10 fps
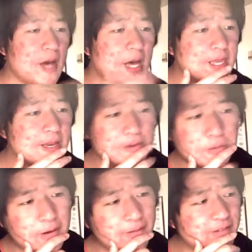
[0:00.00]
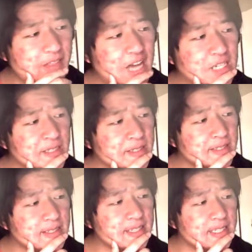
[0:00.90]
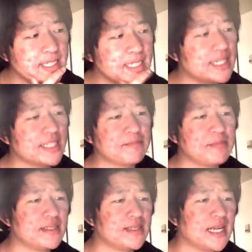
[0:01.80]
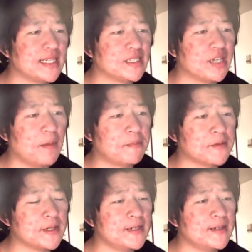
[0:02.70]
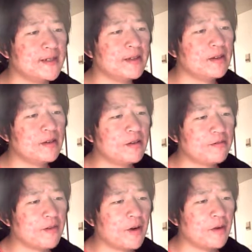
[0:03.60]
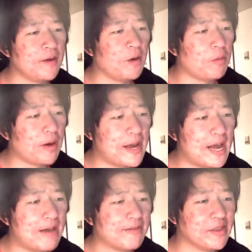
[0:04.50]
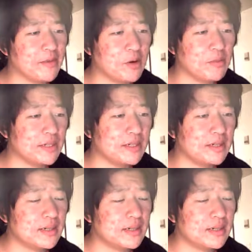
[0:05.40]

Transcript: I think when it flashes, it, it means that it's an upgrade from uh, what I have at the moment.